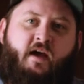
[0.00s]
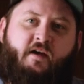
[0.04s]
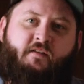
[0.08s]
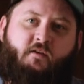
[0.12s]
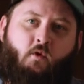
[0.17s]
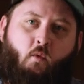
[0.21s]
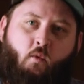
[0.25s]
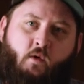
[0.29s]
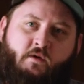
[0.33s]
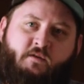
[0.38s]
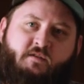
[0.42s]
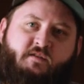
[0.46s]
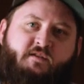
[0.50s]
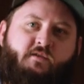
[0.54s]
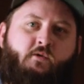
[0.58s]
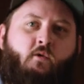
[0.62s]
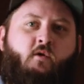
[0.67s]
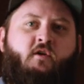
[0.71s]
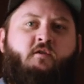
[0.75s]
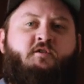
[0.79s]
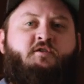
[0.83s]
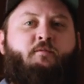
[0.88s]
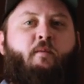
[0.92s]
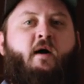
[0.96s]
and the wooden
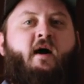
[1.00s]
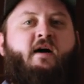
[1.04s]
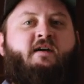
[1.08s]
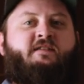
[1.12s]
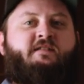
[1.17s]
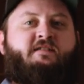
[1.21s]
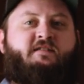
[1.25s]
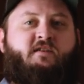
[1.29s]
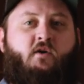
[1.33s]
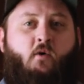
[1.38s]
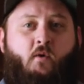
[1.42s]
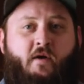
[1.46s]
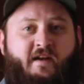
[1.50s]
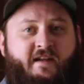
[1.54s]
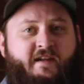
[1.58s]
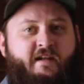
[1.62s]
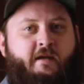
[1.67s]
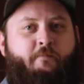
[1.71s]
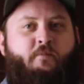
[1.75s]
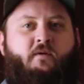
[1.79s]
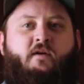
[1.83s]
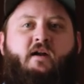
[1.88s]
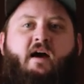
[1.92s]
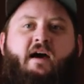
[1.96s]
storage box is going to
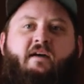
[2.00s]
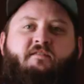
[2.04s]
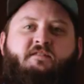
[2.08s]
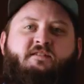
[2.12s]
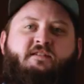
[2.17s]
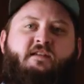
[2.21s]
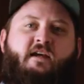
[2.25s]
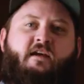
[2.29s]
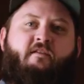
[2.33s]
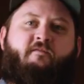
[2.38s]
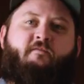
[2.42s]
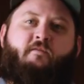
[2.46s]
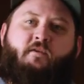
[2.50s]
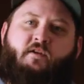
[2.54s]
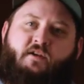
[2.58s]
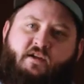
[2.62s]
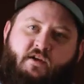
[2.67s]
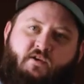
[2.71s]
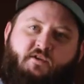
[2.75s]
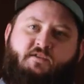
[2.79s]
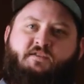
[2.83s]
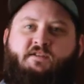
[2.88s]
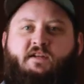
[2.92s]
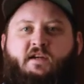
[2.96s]
keep your knives safe for
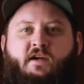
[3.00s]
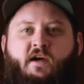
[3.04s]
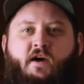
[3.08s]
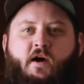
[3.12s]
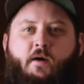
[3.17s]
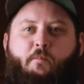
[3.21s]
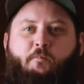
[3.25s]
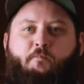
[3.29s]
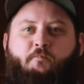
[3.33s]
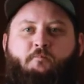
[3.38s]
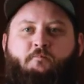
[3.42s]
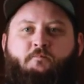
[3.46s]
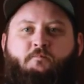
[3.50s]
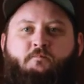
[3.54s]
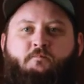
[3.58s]
years to come.